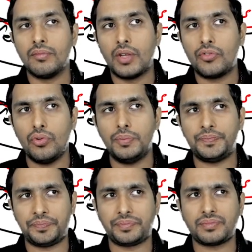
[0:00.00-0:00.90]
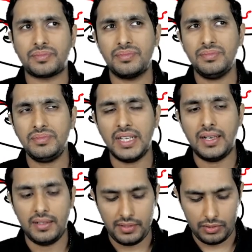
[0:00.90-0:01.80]
So
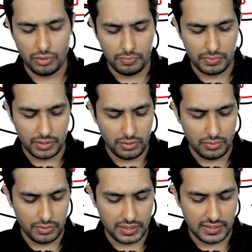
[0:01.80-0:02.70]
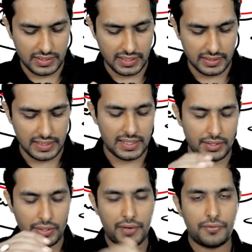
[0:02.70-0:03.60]
though this thing that
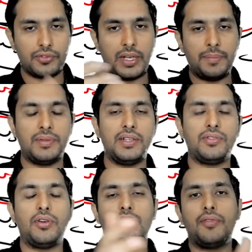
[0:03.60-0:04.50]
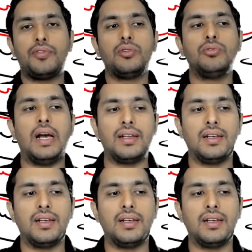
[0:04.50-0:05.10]
you have to skip this or you have to do that